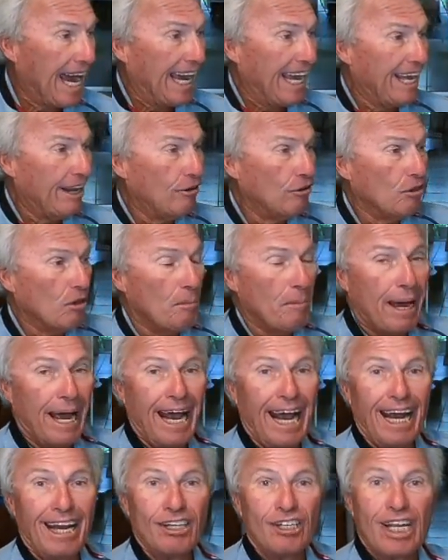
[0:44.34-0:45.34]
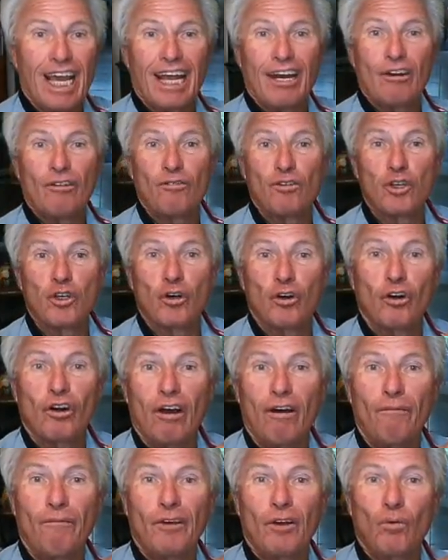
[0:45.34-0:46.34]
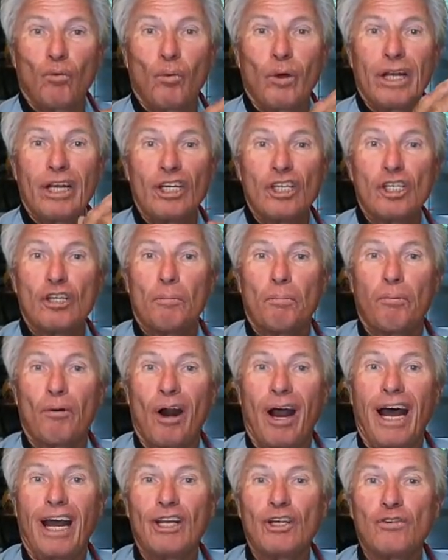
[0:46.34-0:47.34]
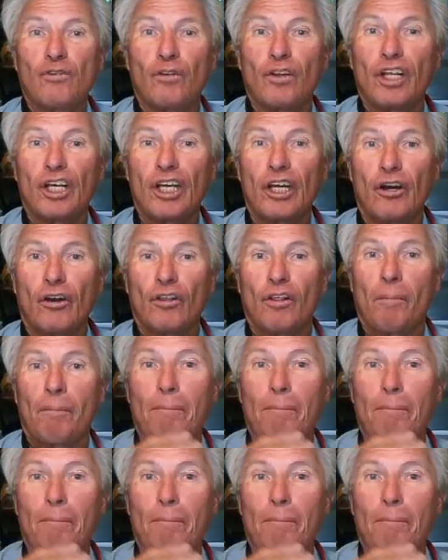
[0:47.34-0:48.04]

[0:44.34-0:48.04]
I enter the bass, and sure enough, it wins the prize for the year,